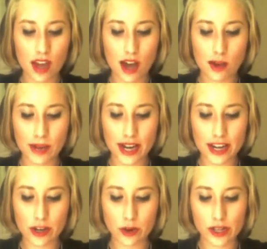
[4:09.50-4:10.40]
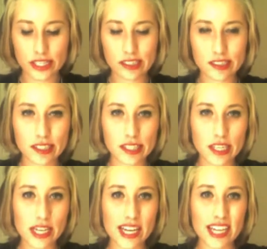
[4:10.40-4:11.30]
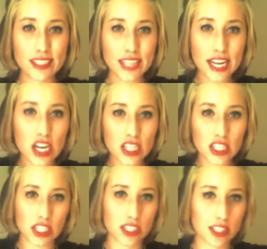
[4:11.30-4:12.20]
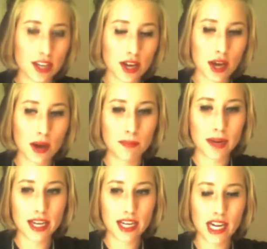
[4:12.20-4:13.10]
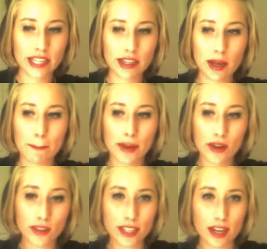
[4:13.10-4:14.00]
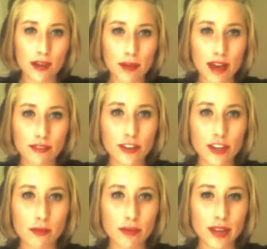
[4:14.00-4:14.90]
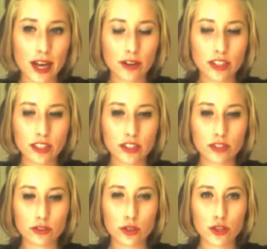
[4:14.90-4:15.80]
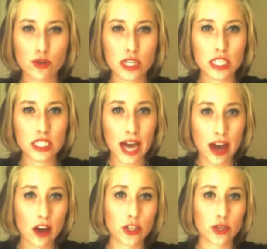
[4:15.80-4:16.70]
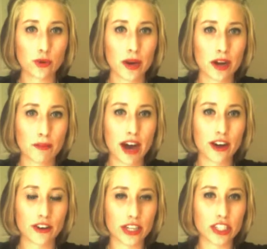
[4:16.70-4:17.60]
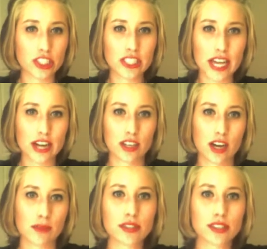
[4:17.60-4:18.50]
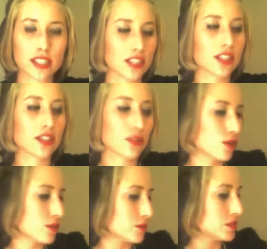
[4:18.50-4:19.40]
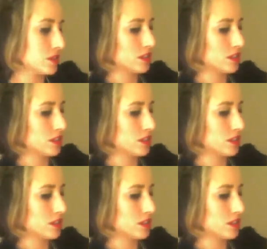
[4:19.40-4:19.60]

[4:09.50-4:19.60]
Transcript: um, but I noticed it stayed on long, but it kind of like balled up after a couple hours, so you could tell you were wearing powder and it just sat on top of your skin and looked horrible.